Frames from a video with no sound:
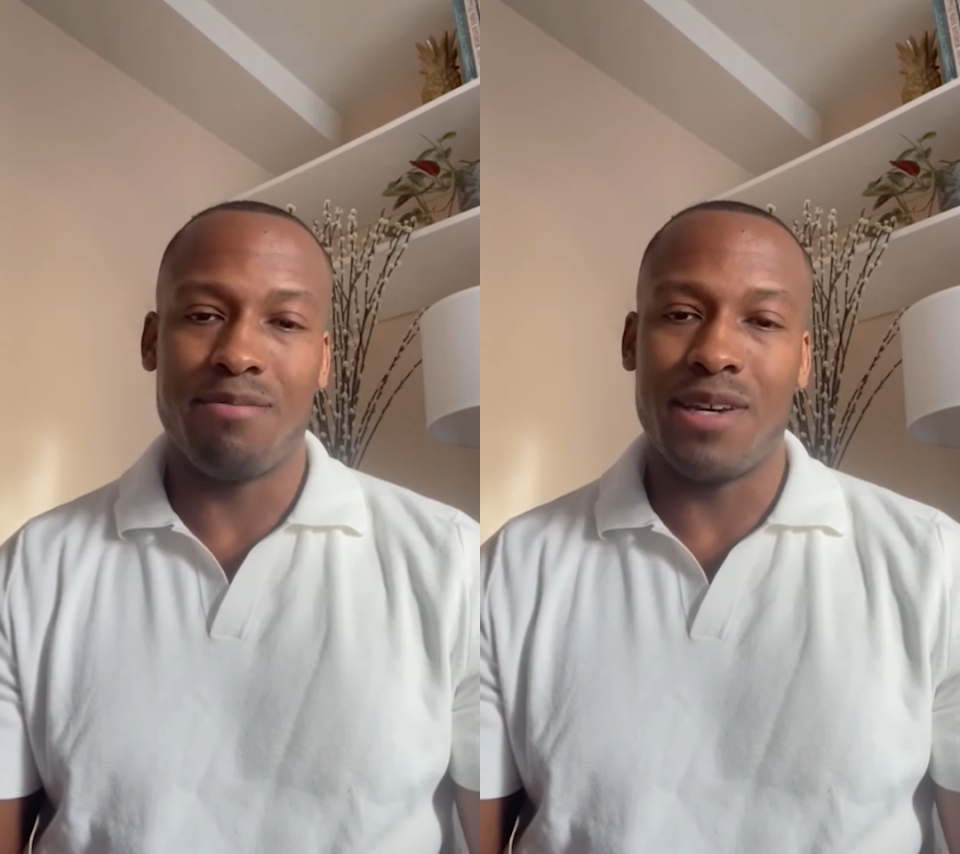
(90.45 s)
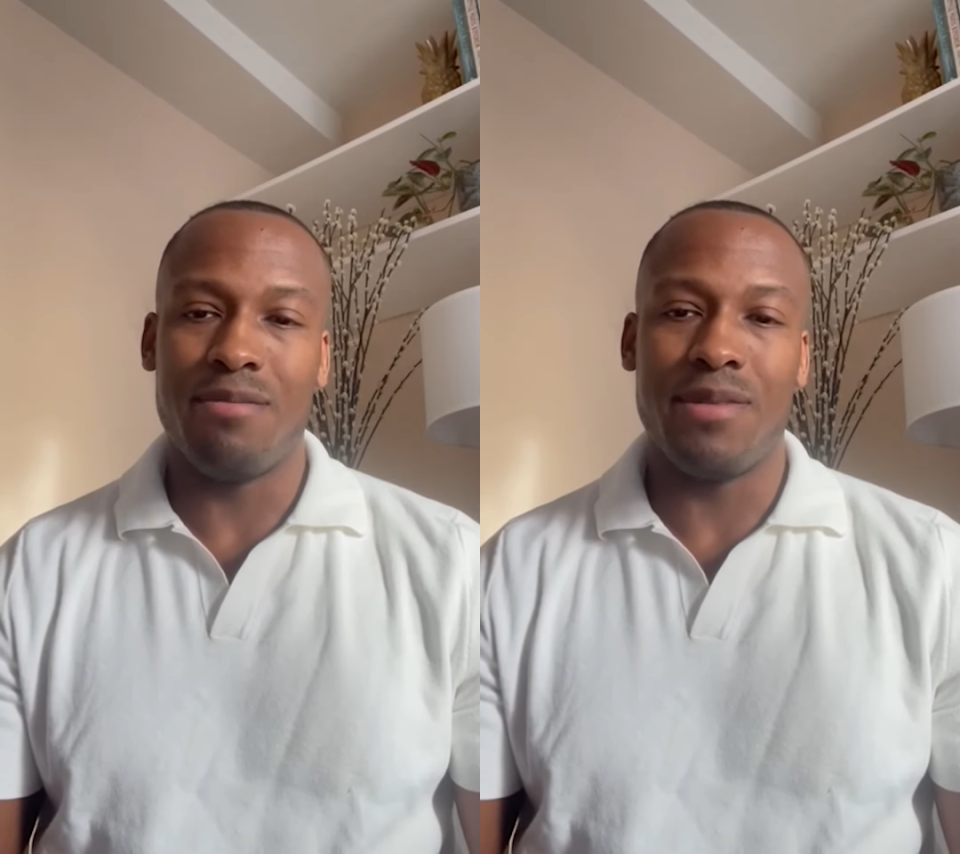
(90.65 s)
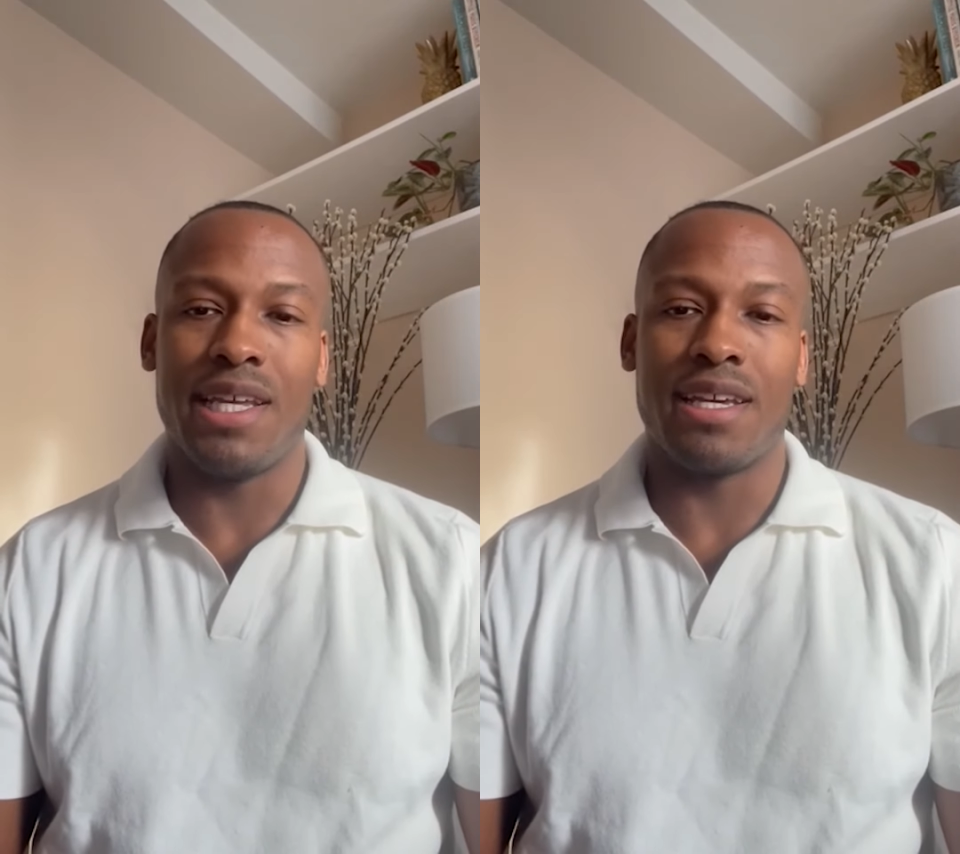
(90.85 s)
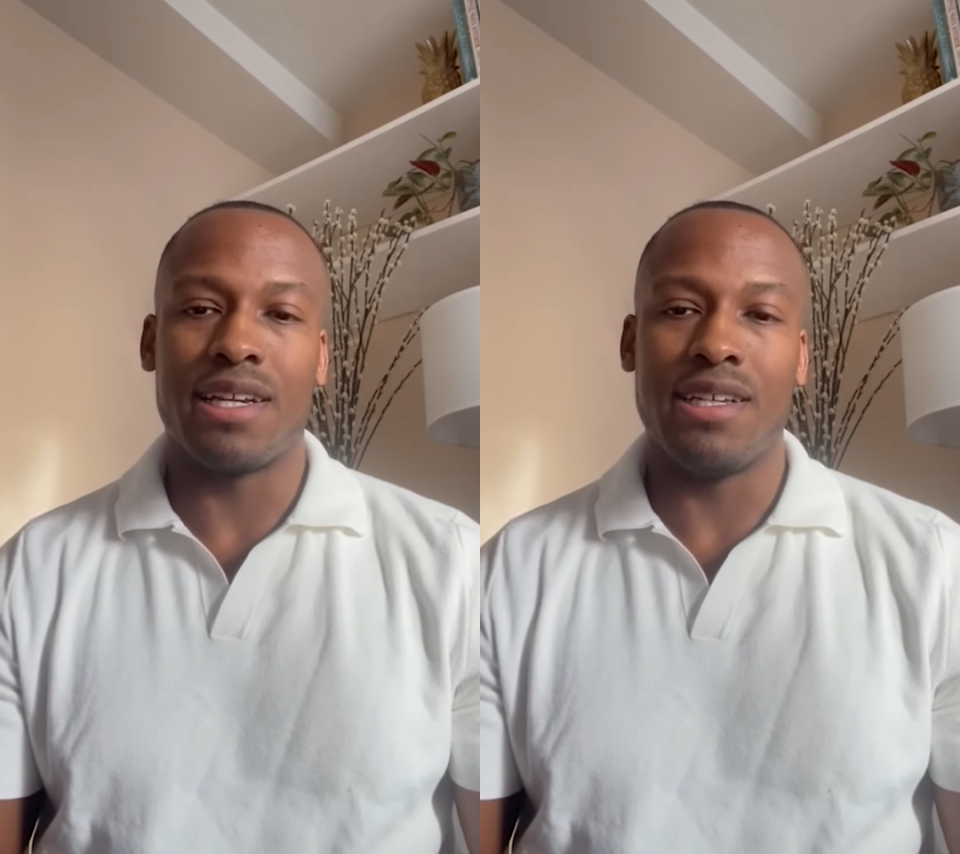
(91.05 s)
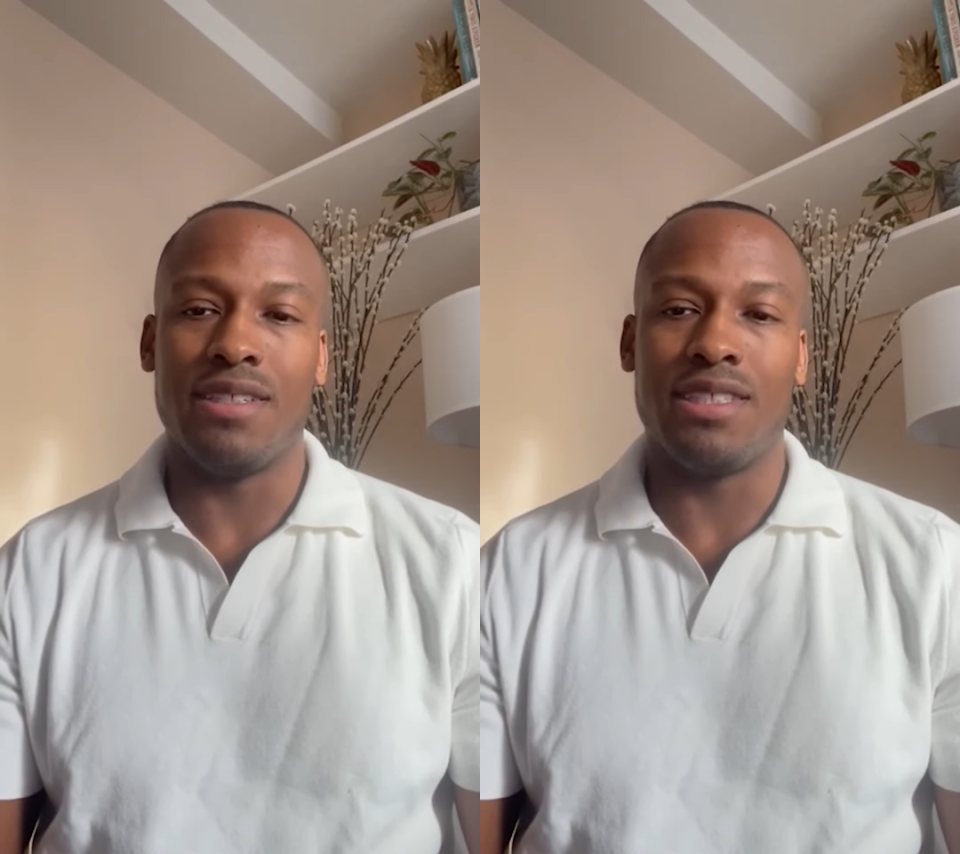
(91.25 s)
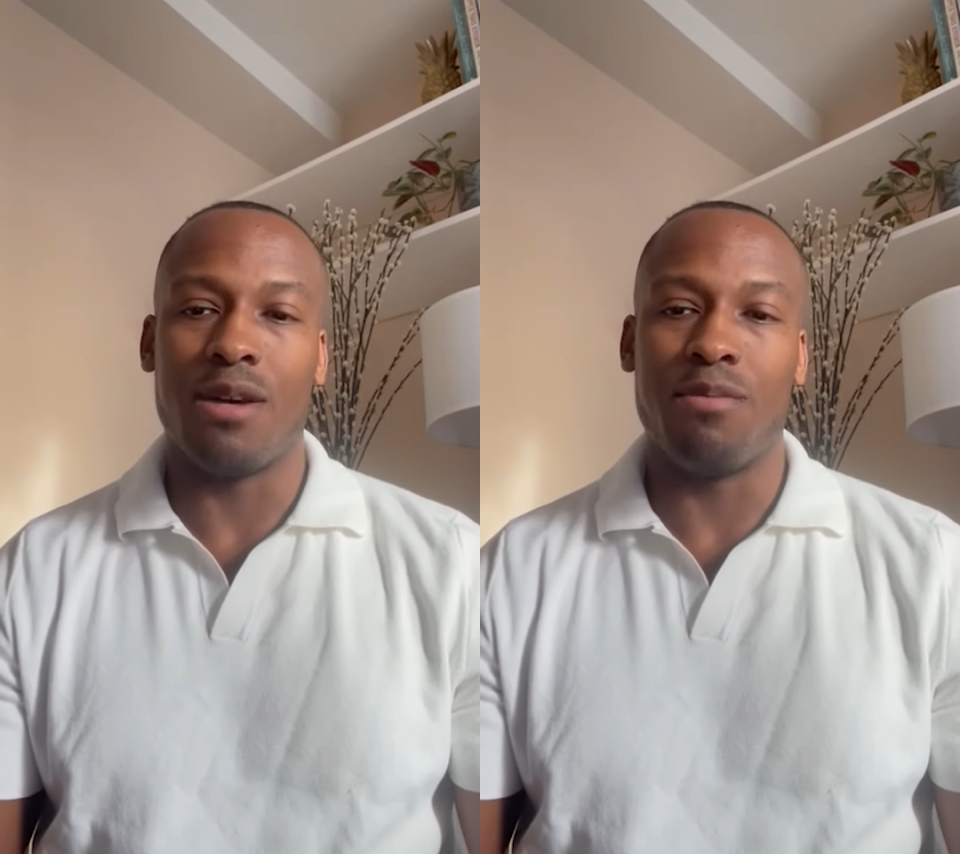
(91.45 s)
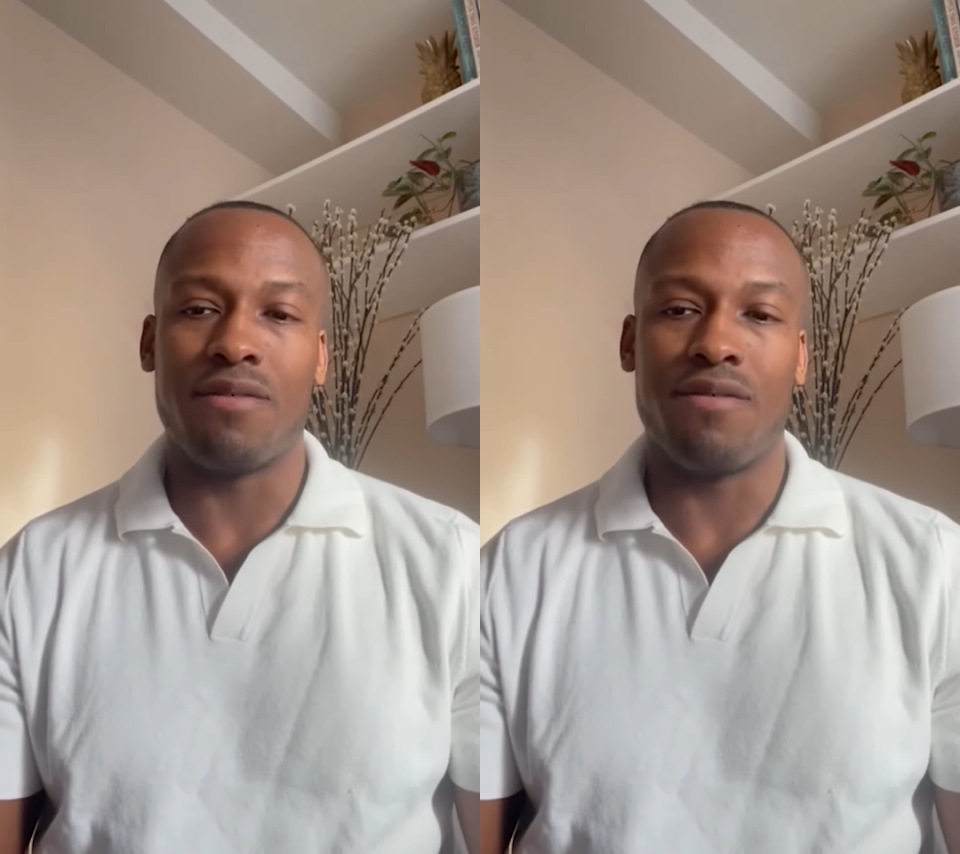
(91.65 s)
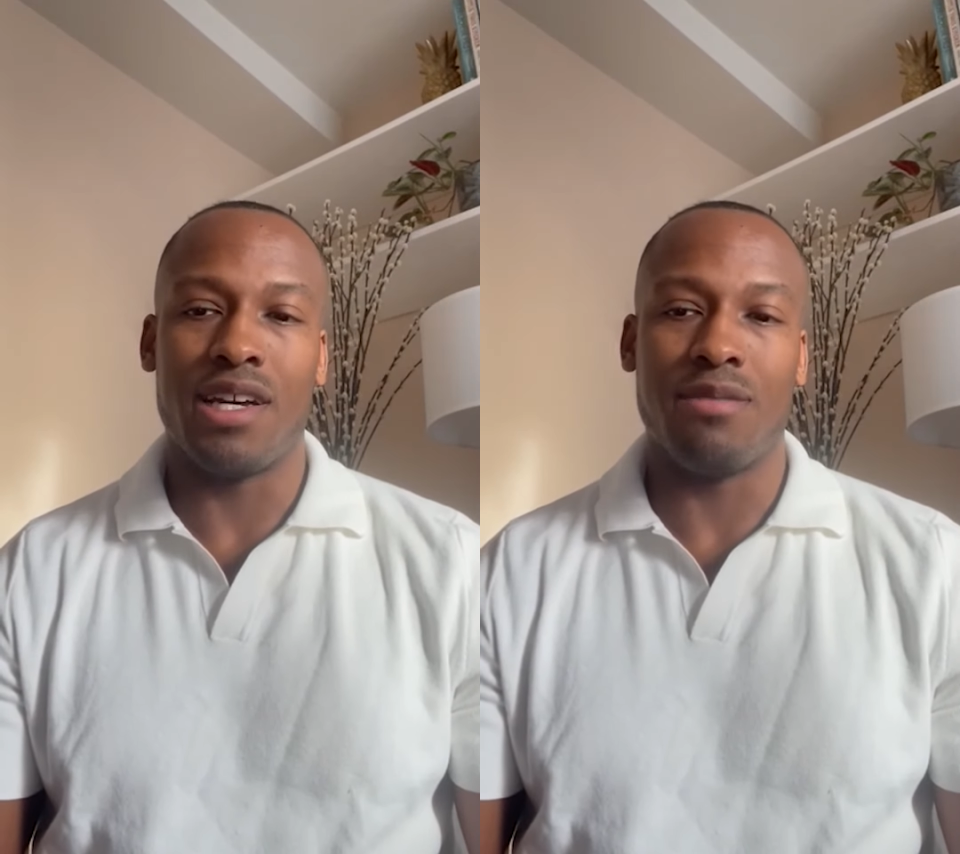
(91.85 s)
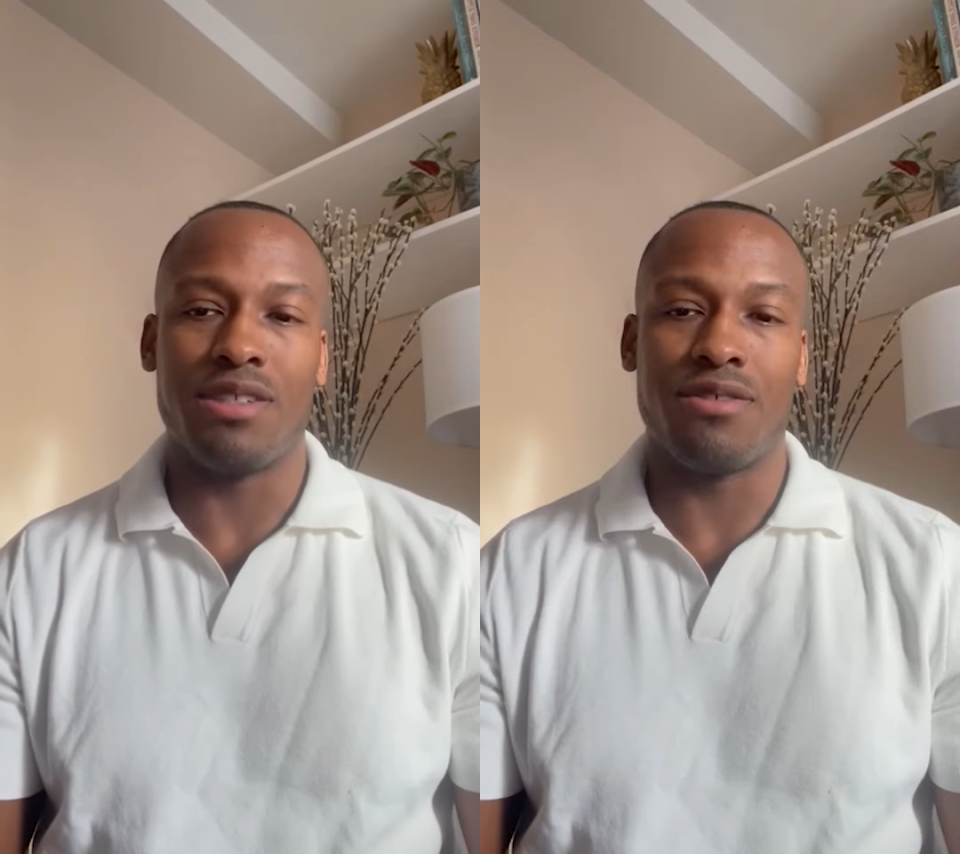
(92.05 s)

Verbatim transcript: moment includes helping firms